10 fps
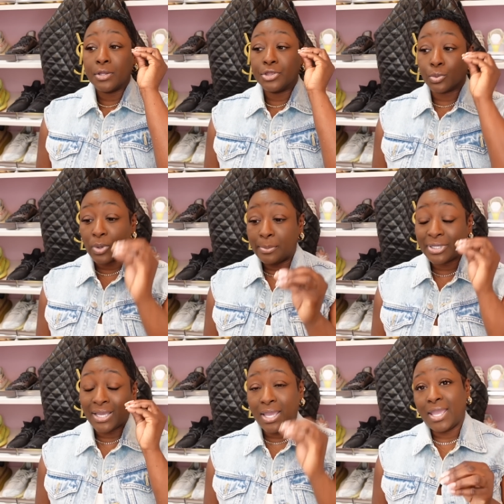The
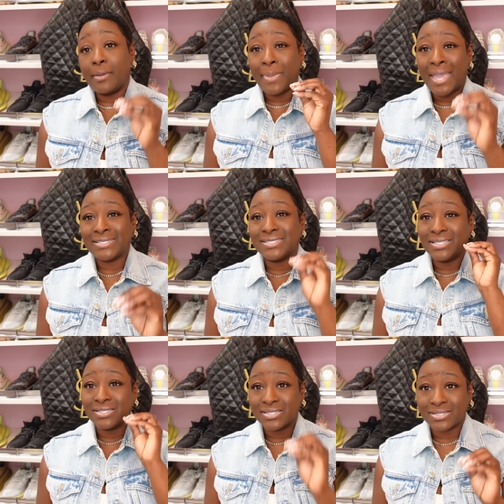replica handbags
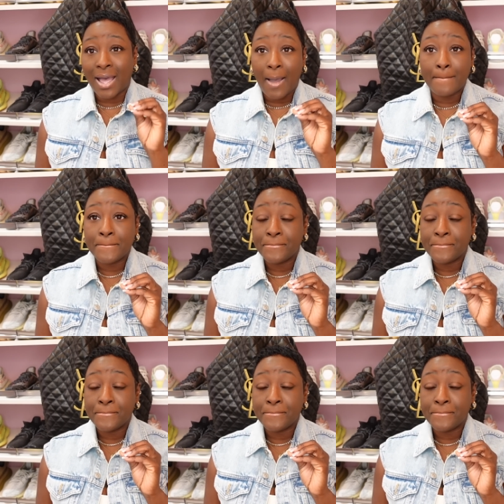need to stop.